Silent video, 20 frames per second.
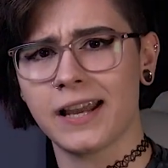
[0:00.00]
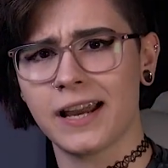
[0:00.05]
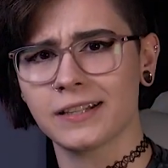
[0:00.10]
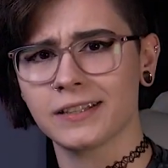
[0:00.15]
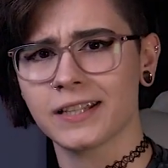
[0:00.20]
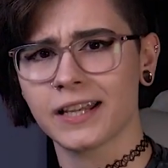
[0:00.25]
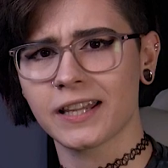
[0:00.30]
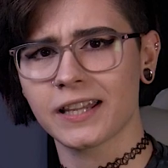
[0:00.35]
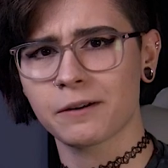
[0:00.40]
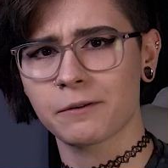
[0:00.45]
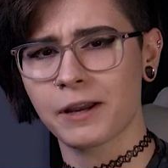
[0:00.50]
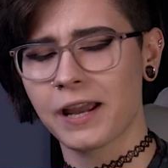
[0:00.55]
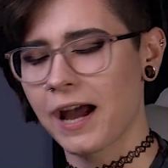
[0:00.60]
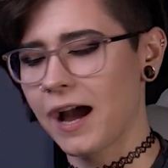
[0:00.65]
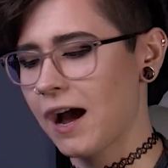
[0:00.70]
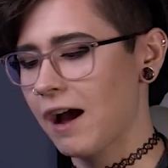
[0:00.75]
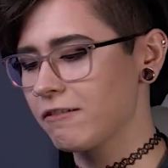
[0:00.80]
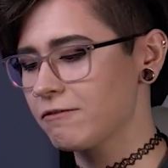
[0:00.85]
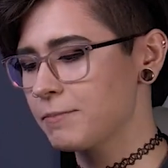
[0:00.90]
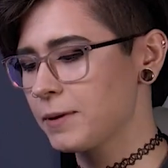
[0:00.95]
headset that we
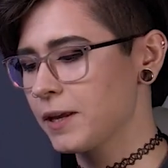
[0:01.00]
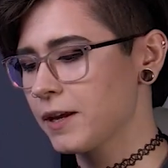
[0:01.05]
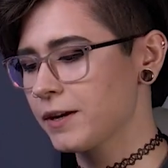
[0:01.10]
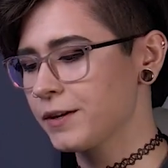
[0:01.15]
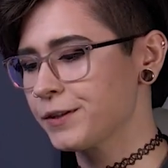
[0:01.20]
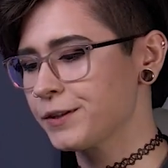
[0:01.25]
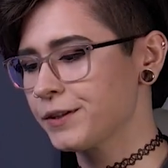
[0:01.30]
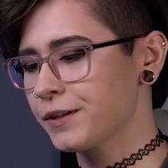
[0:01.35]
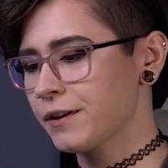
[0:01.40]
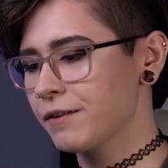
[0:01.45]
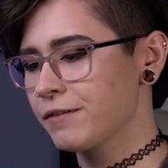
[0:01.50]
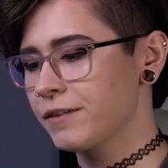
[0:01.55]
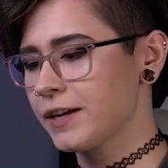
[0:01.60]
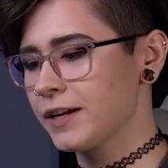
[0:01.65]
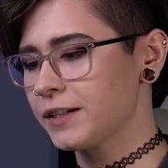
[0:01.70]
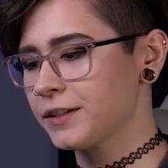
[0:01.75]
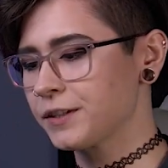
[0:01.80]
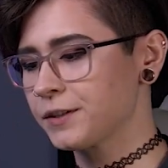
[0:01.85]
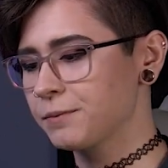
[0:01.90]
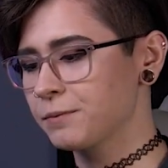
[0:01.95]
have because of
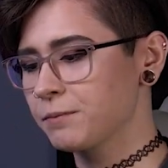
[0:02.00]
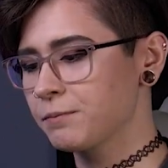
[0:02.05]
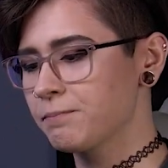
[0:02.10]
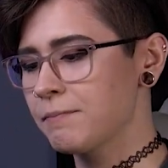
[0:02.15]
this